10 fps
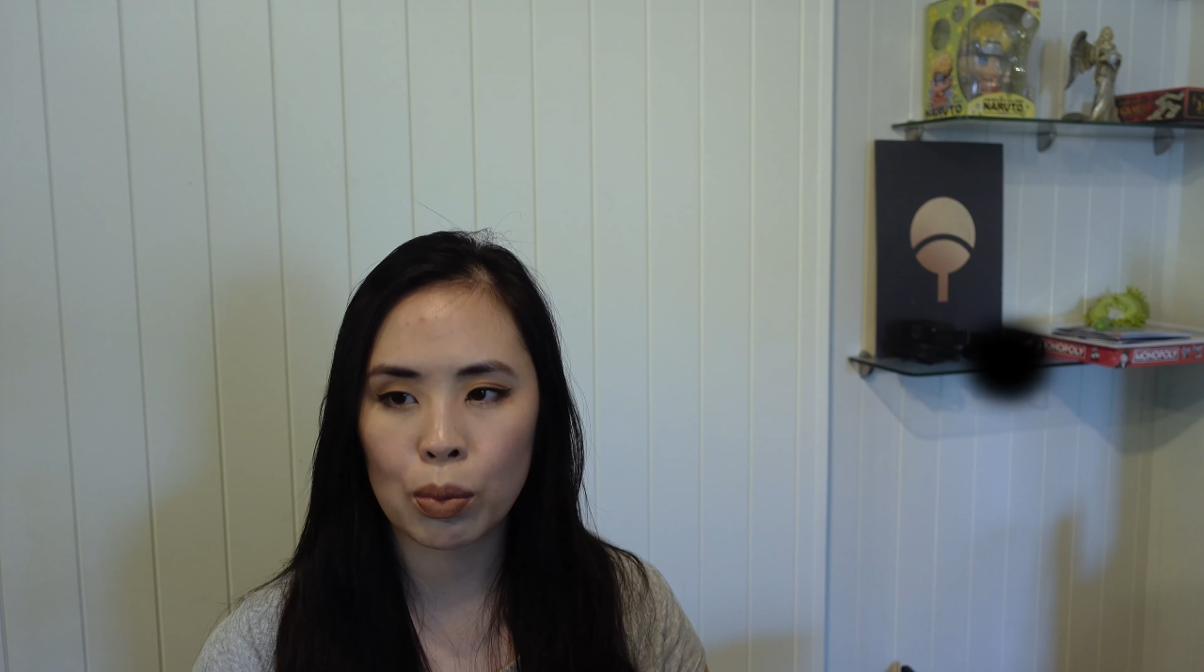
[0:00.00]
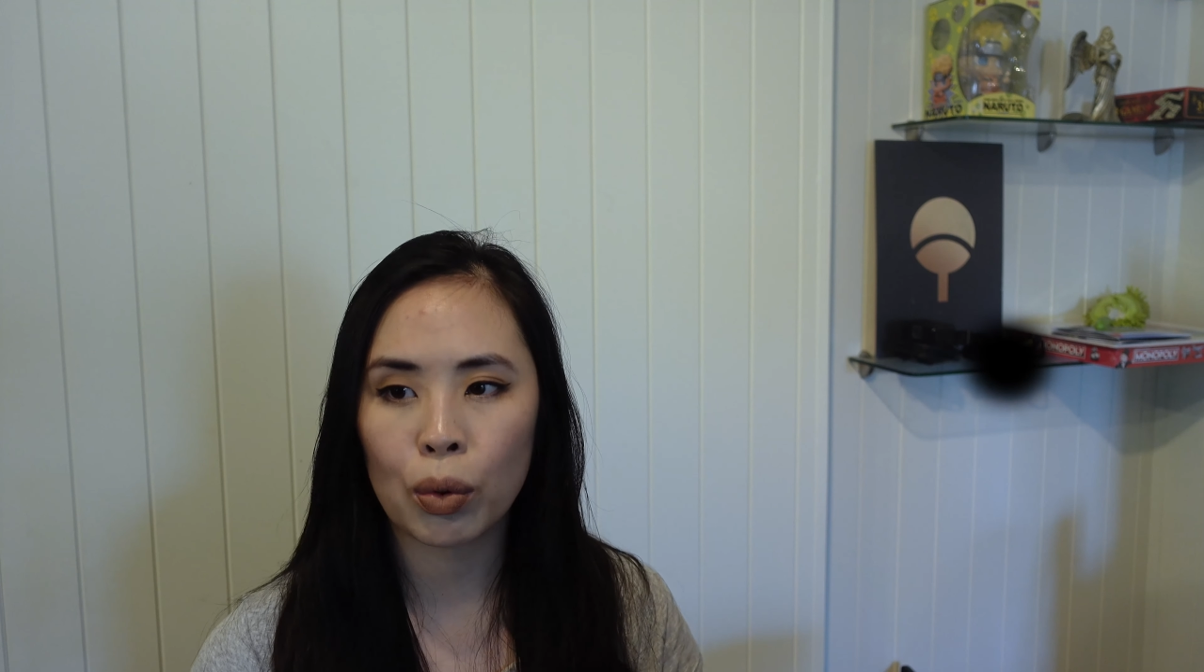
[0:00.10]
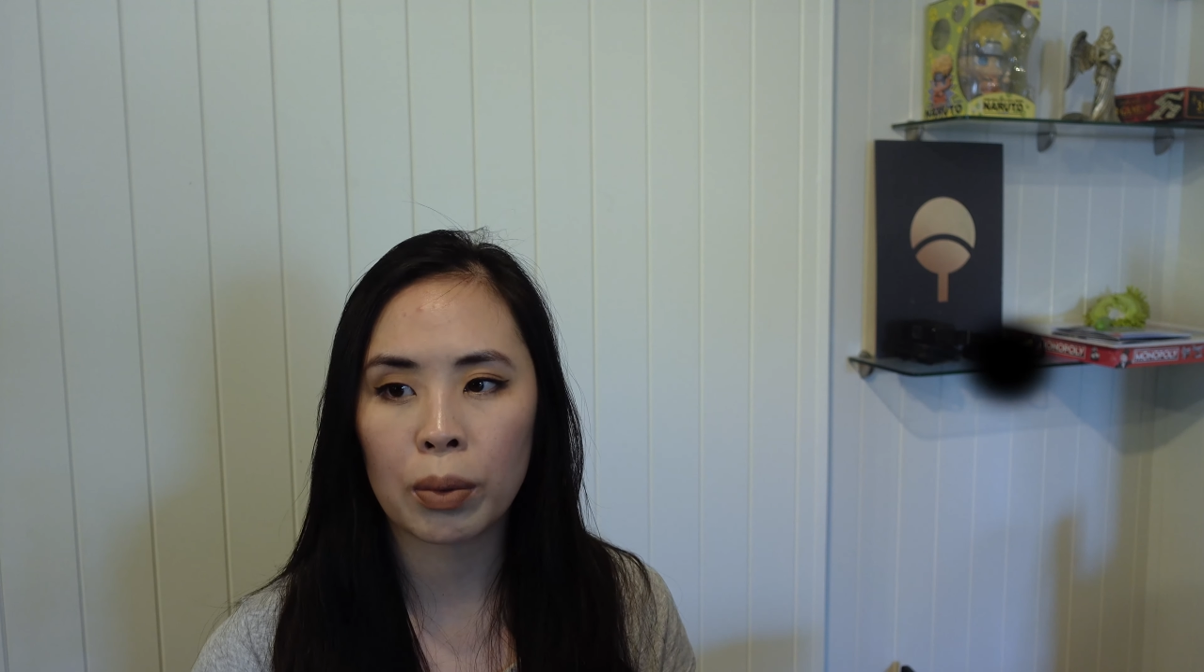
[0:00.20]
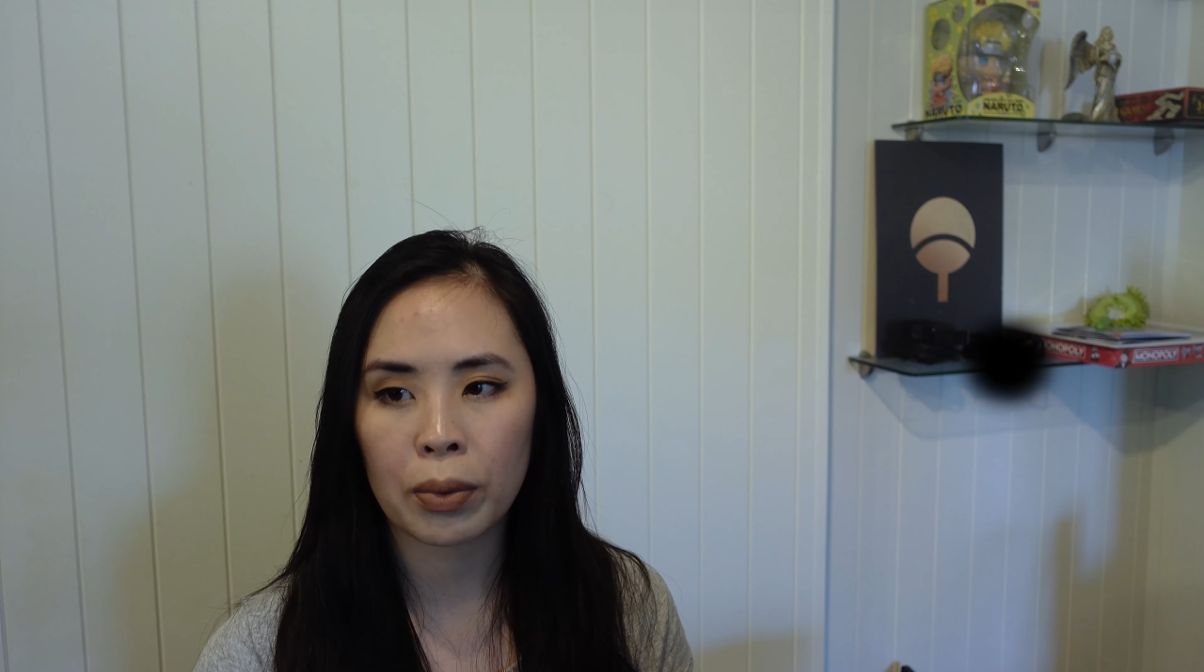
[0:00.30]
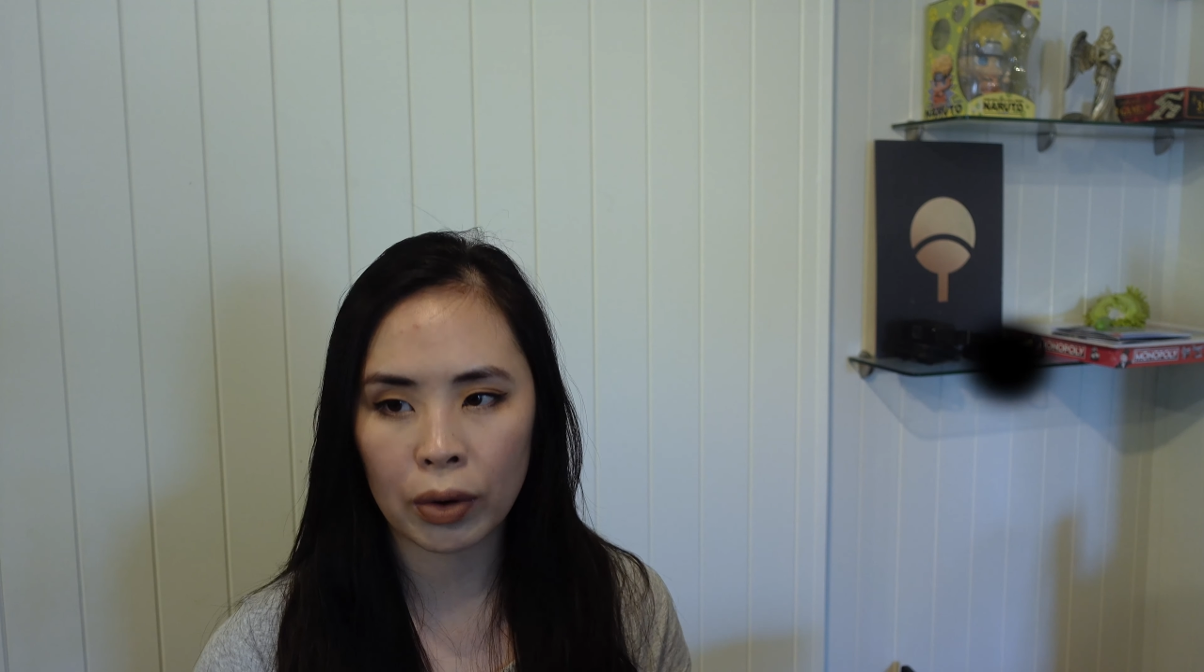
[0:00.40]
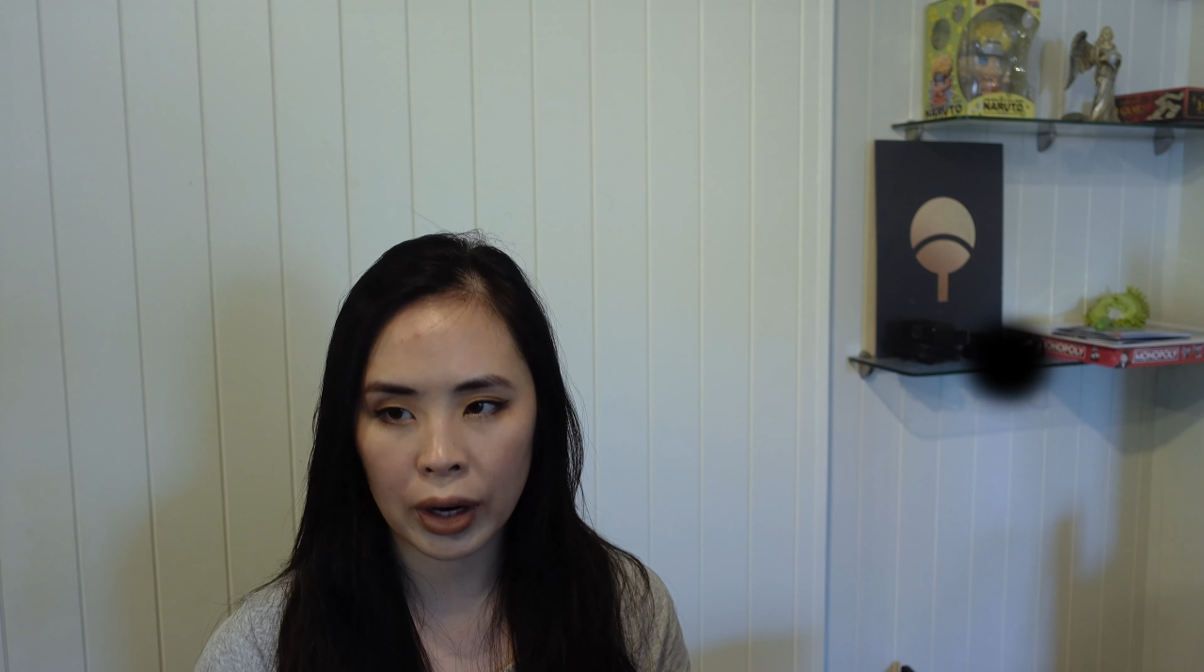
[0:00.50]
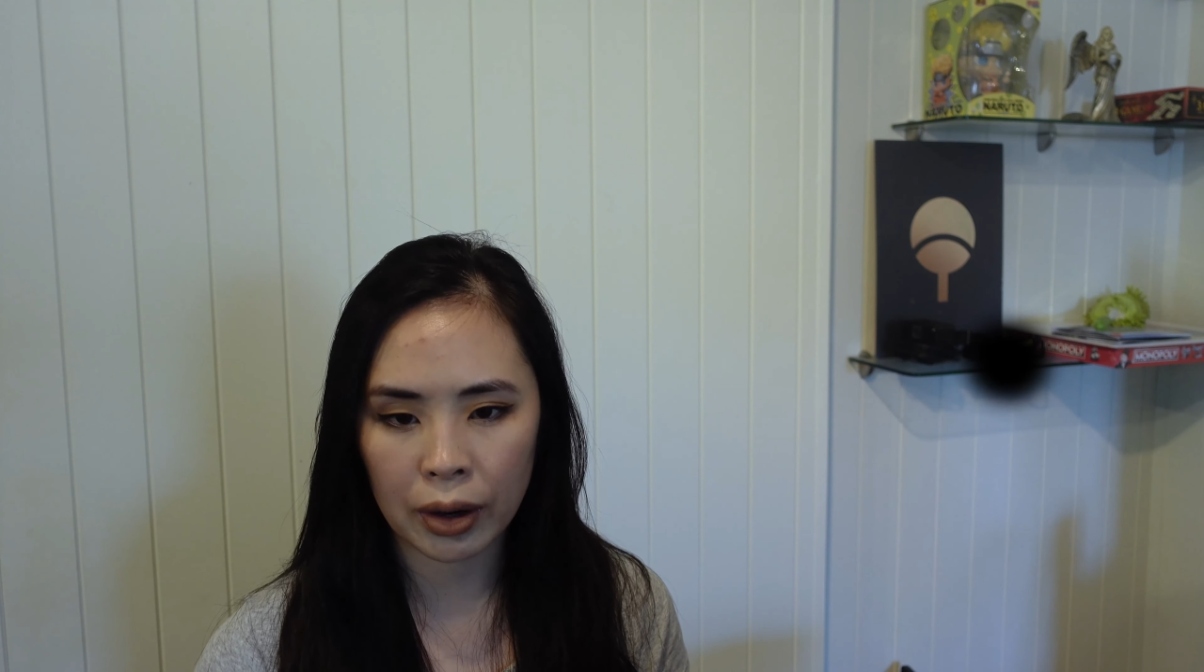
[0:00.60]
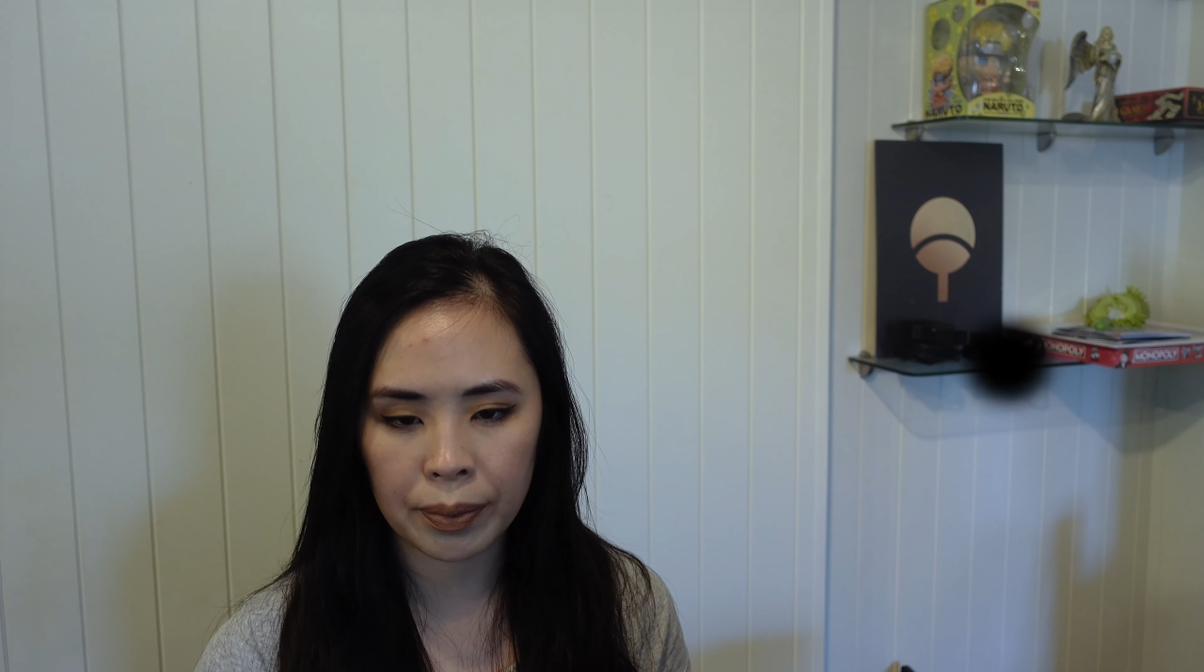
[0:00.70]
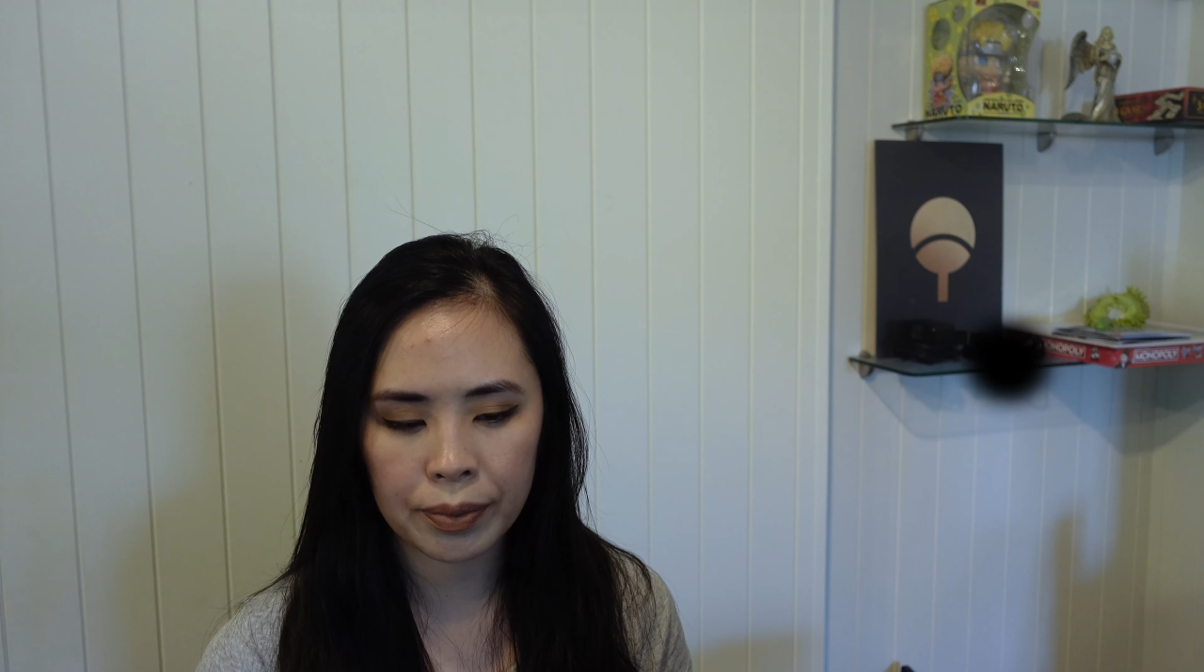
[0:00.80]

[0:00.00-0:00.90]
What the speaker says: Wall Maria.